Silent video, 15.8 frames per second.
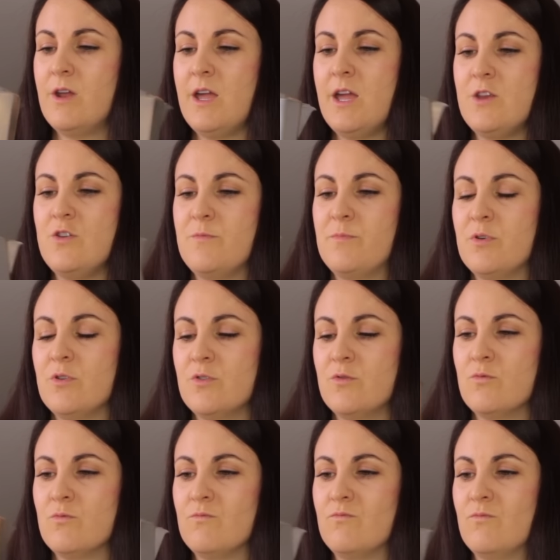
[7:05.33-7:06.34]
and you
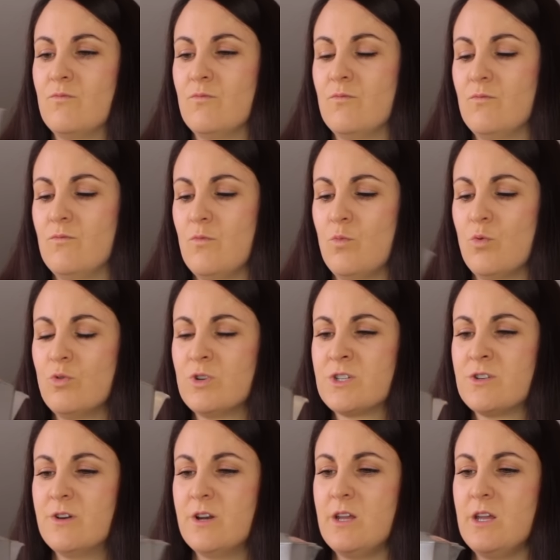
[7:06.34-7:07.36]
put
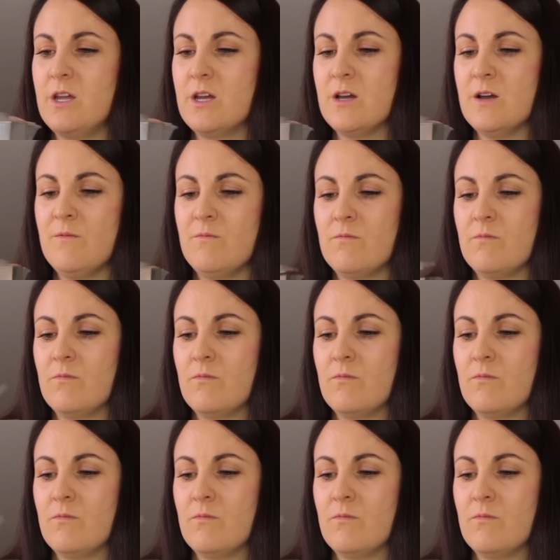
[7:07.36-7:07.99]
water in here,